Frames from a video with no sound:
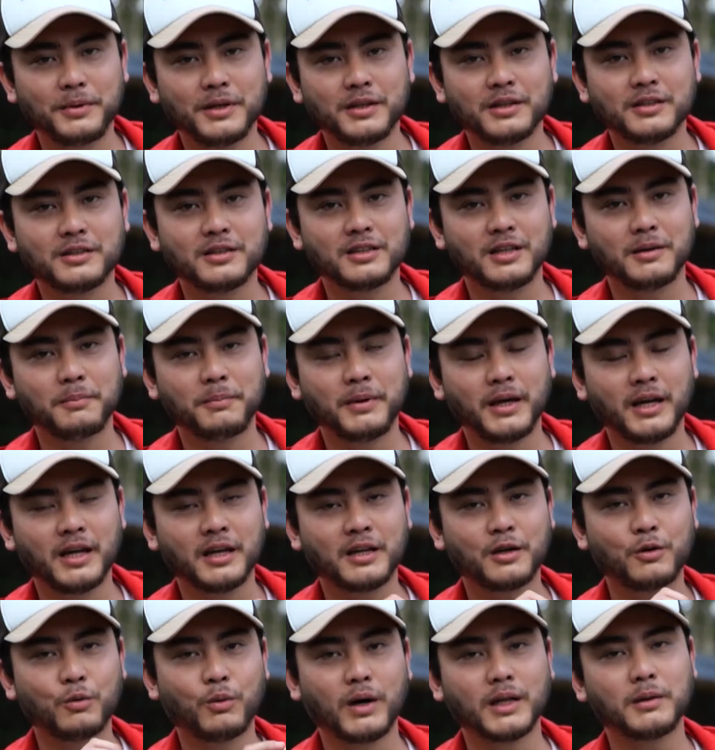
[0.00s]
build lebih
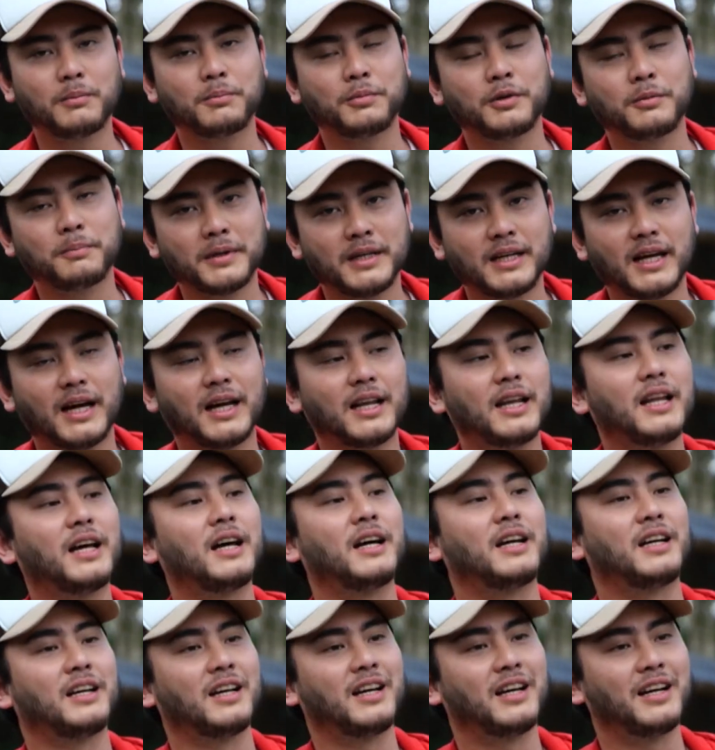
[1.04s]
kuat pun pedang lah
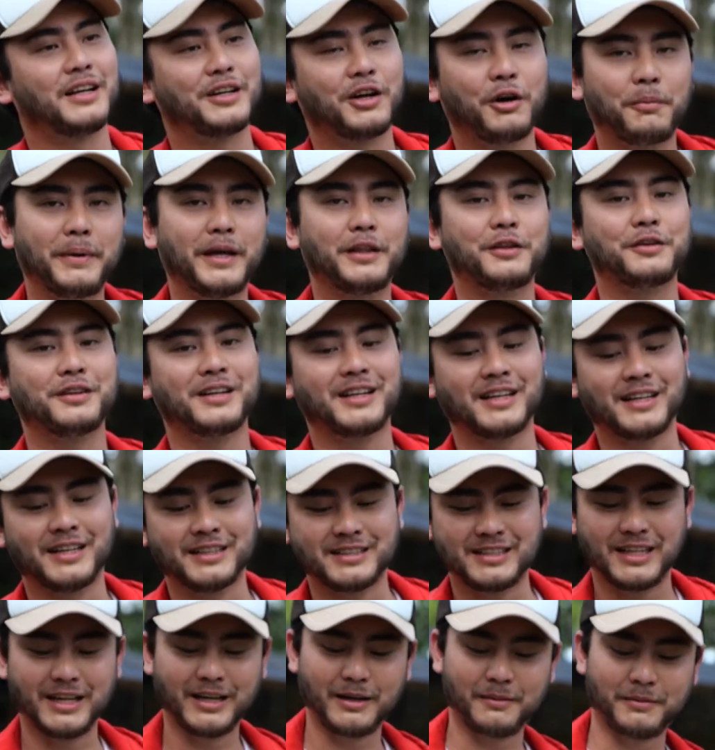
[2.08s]
compared to
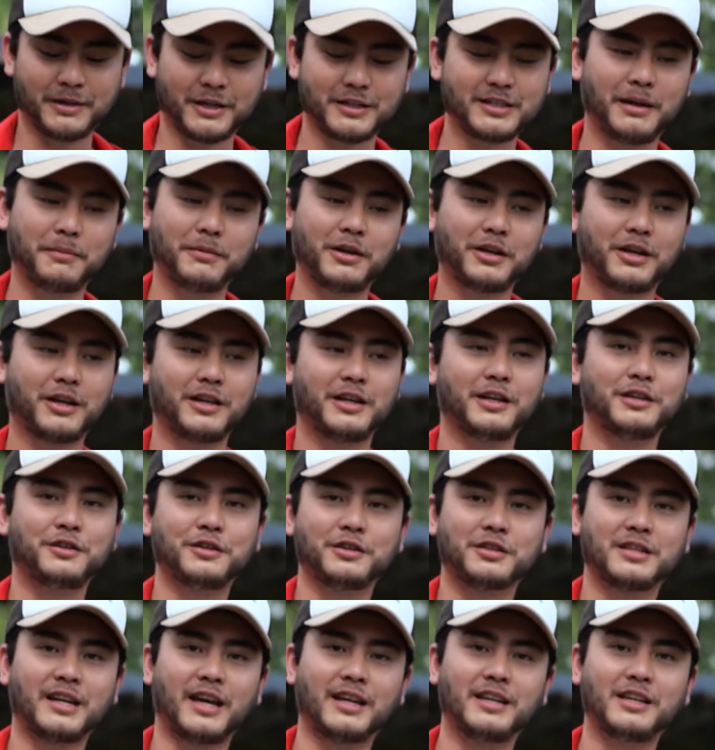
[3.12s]
us. Because I'm not gonna
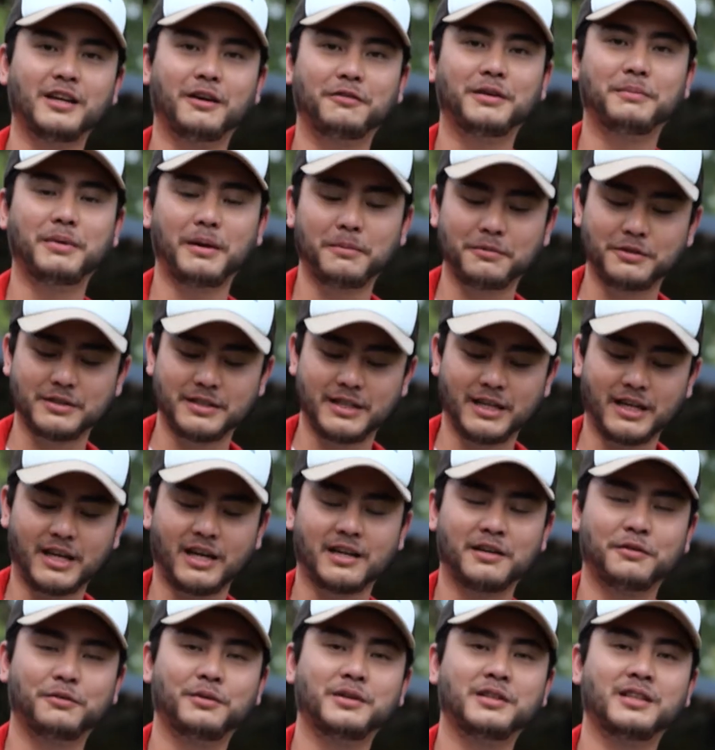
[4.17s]
use any of the bamboo stick,
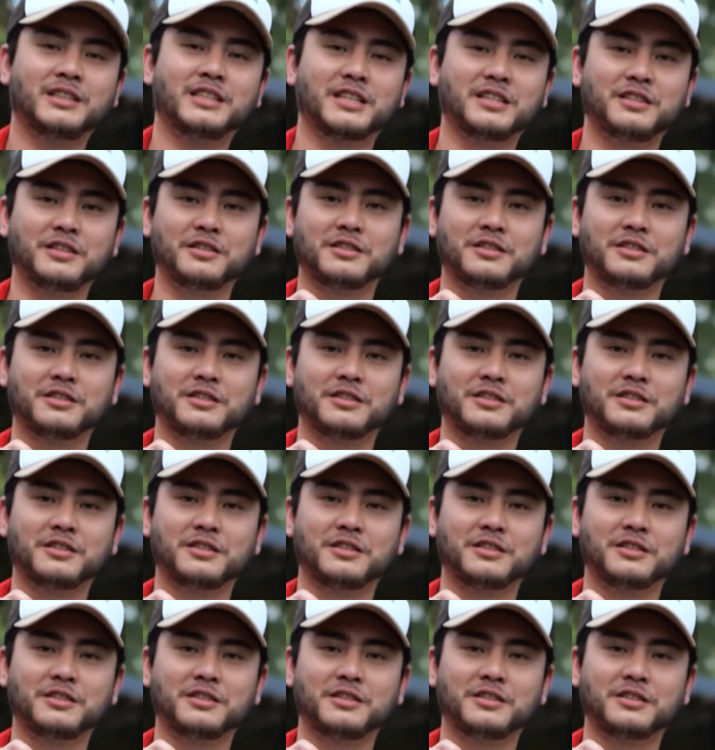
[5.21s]
I will just